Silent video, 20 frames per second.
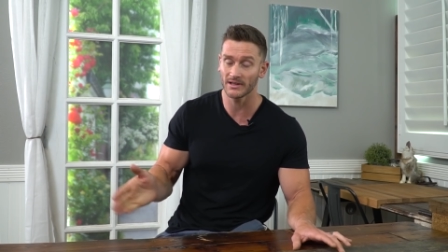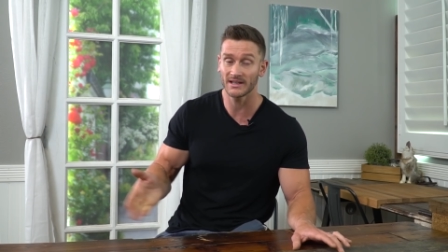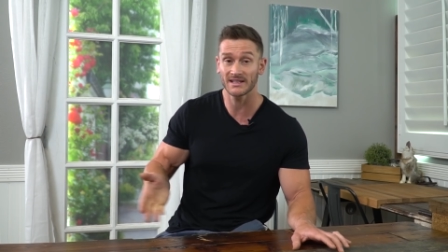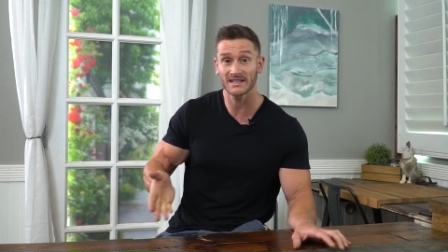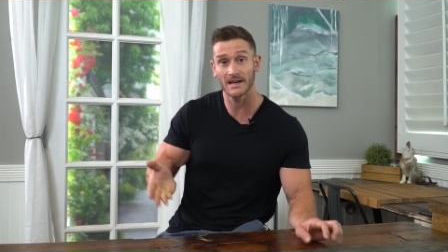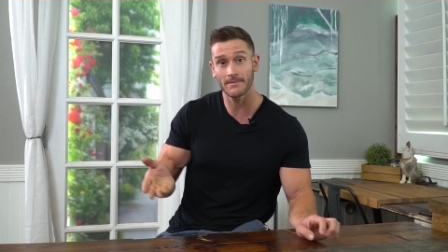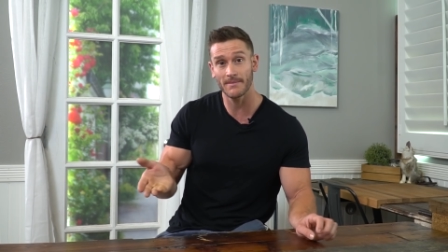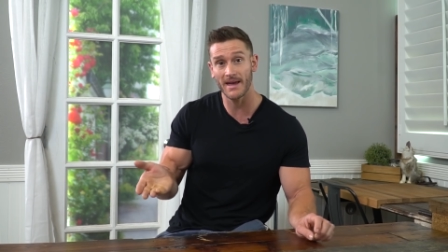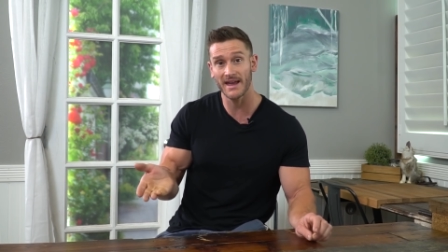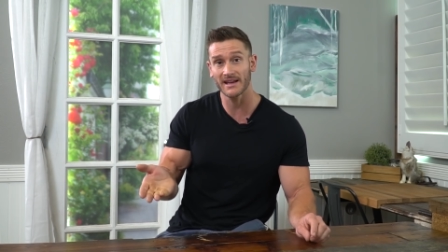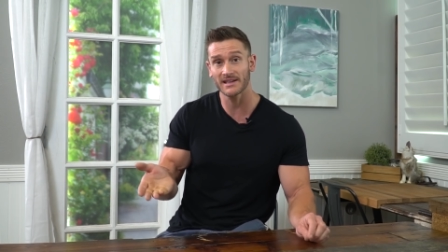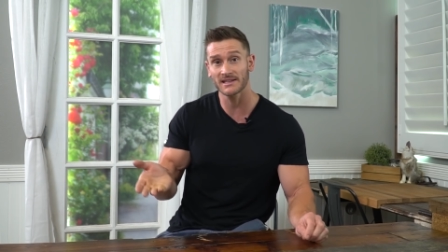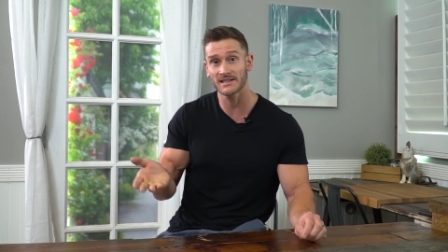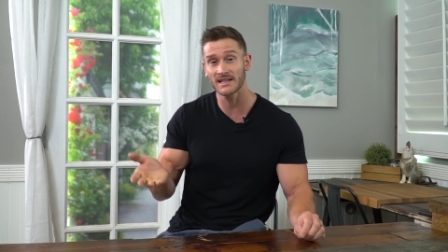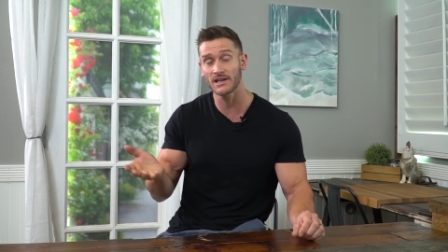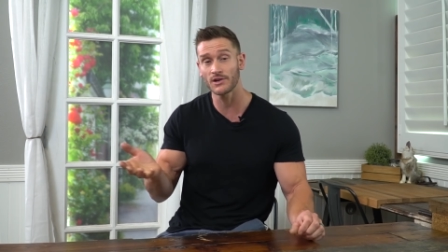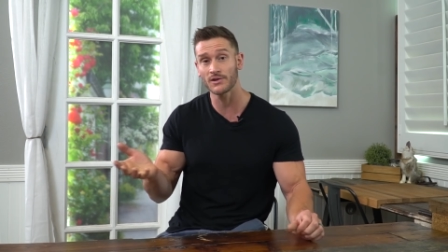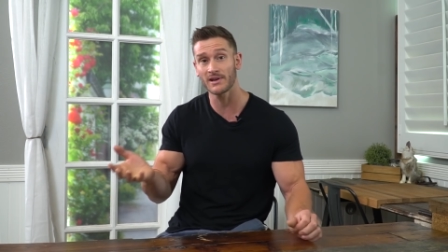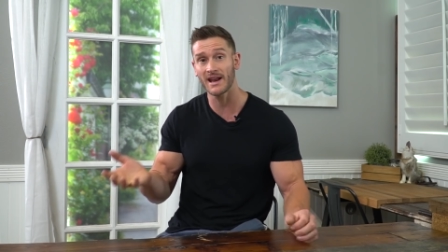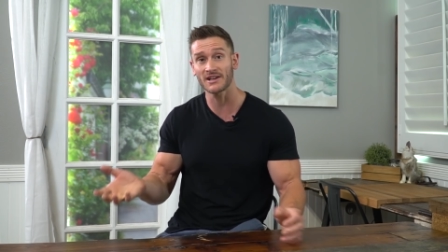it's going to make it
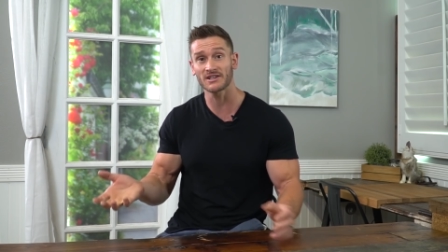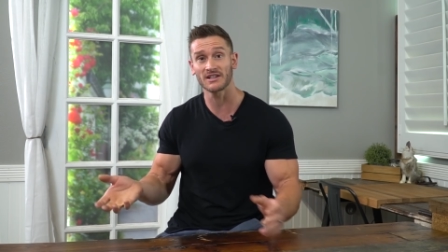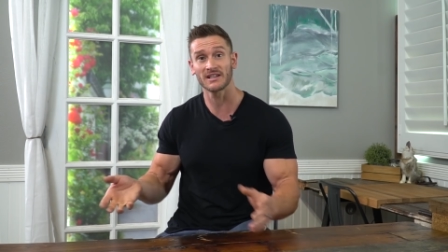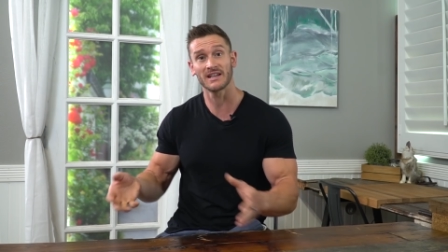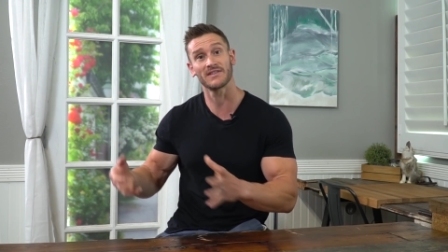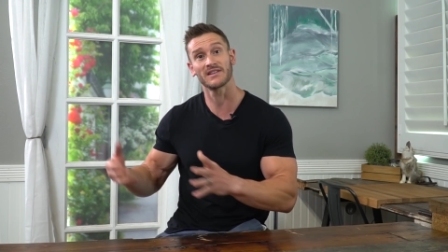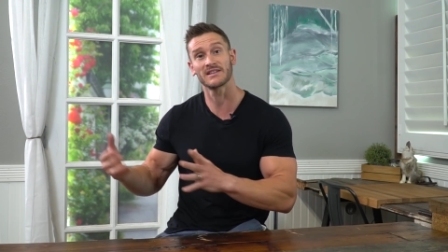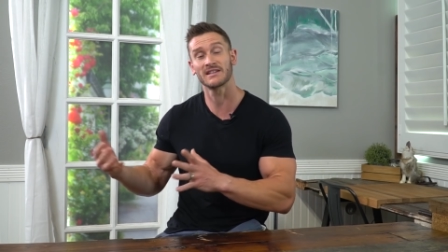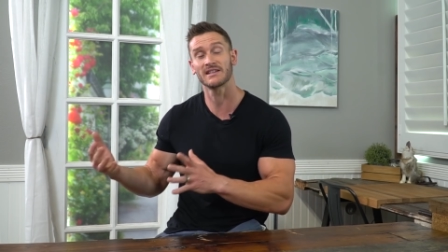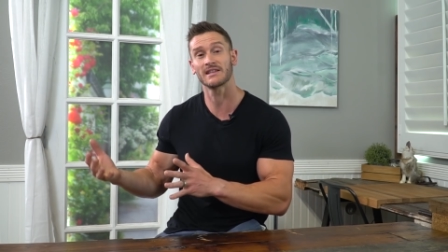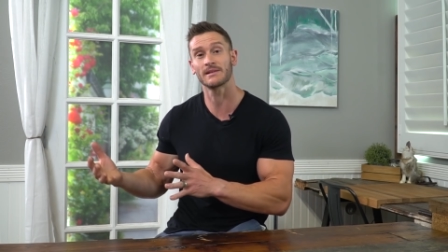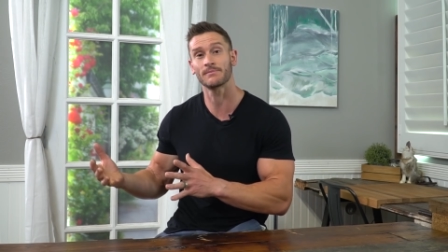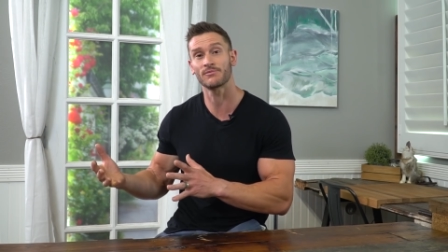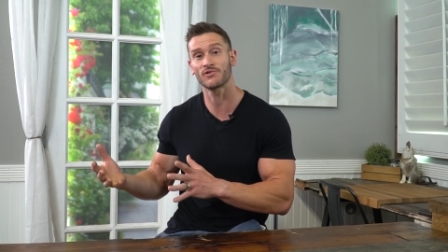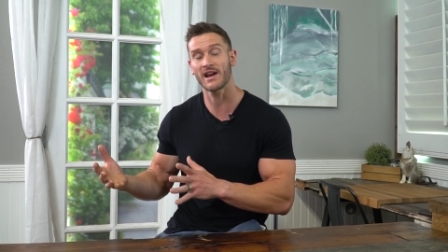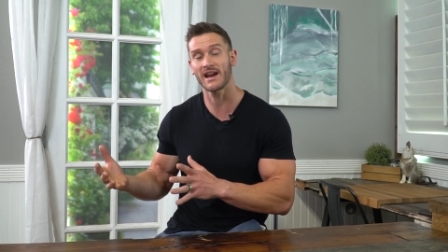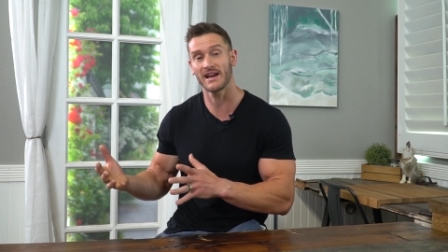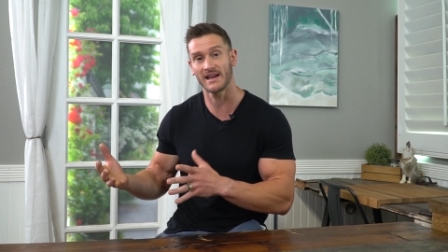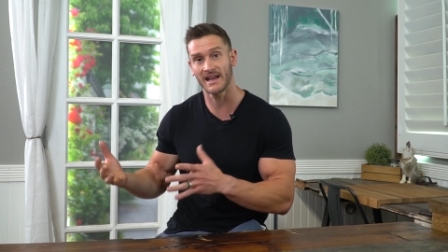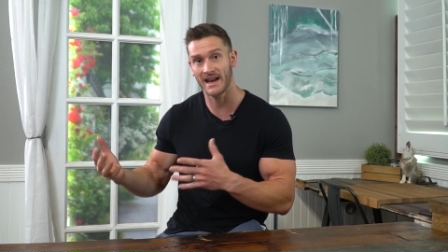so that you can actually get this into the
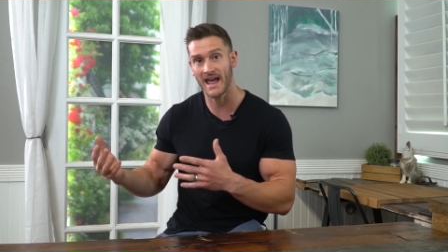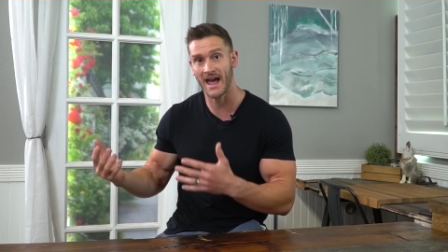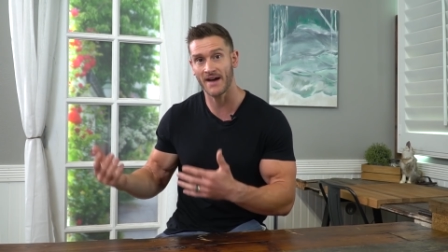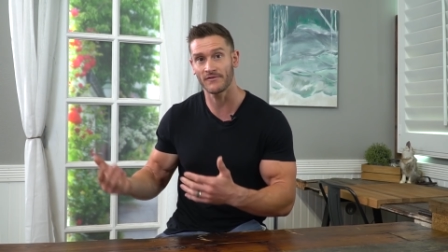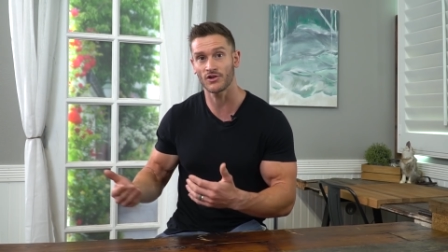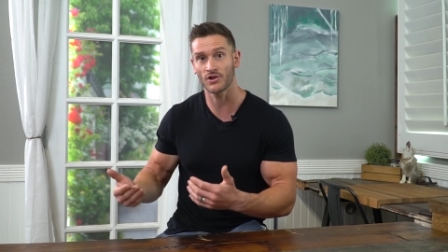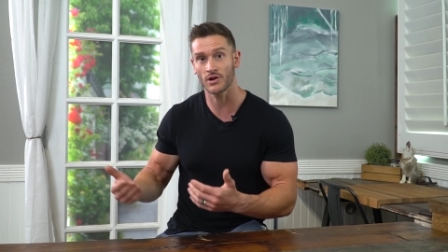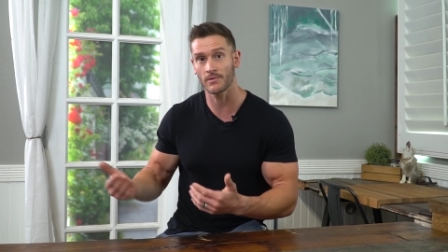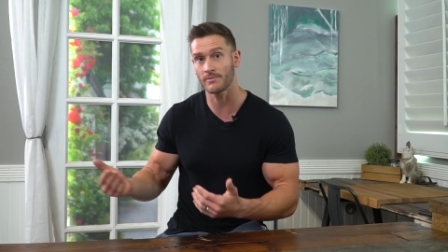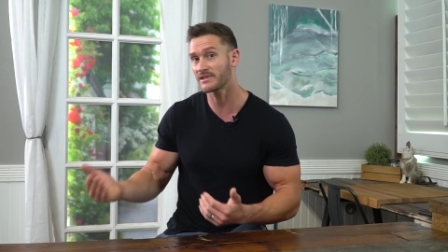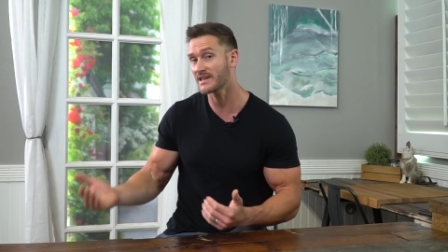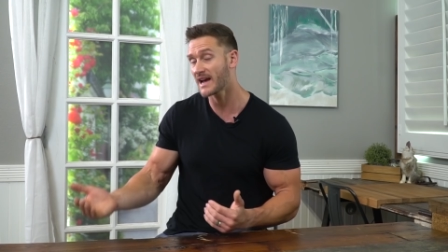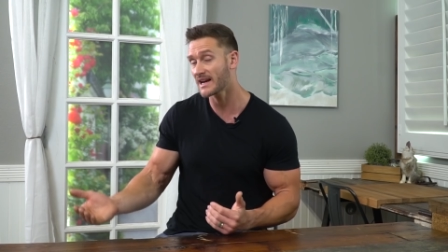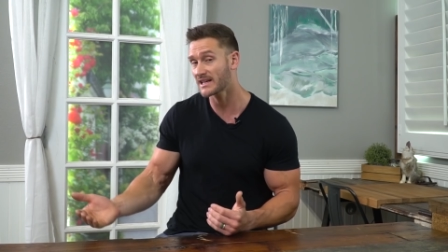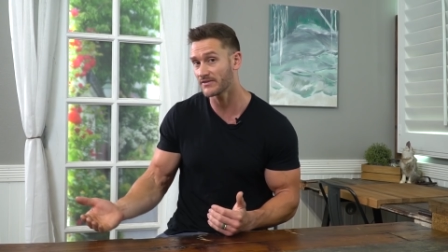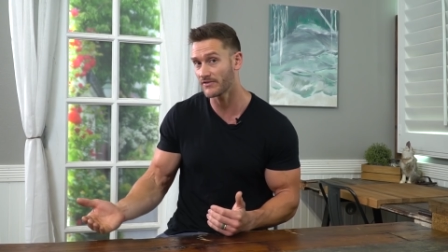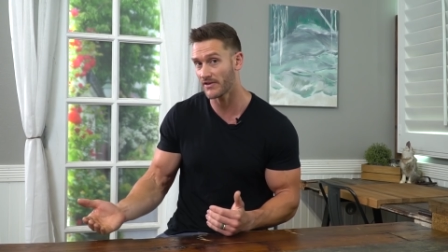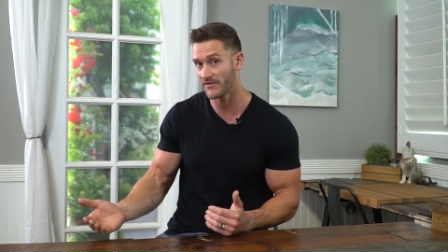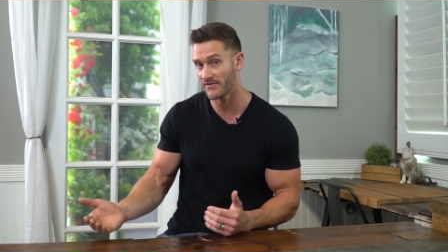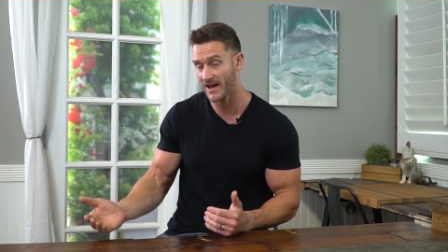brain and have
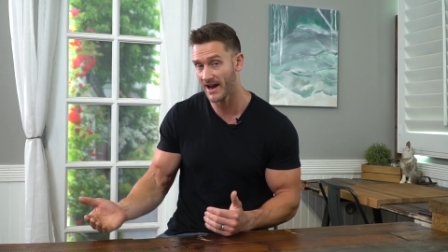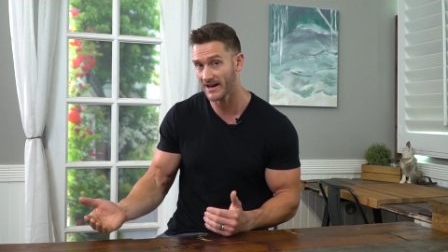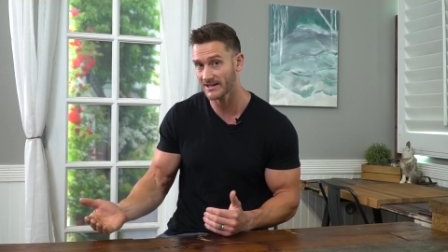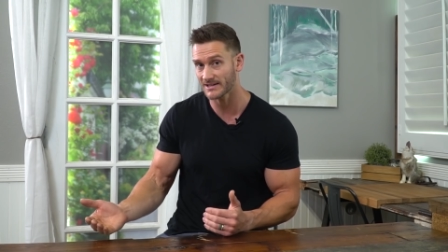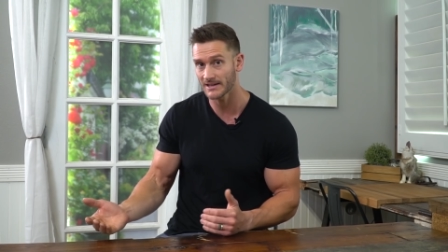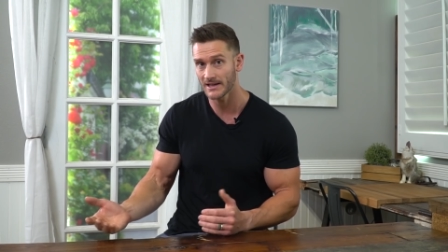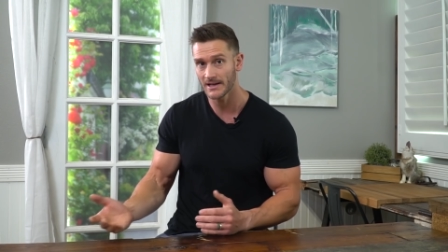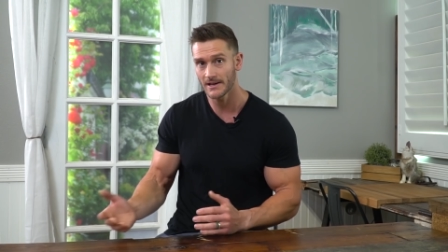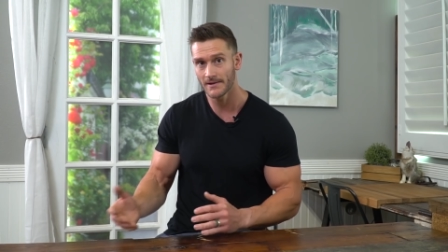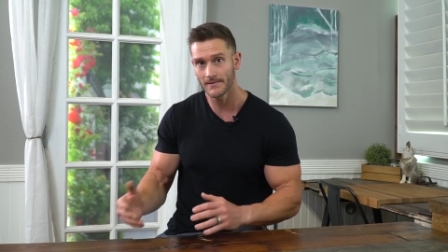neuroprotective effects.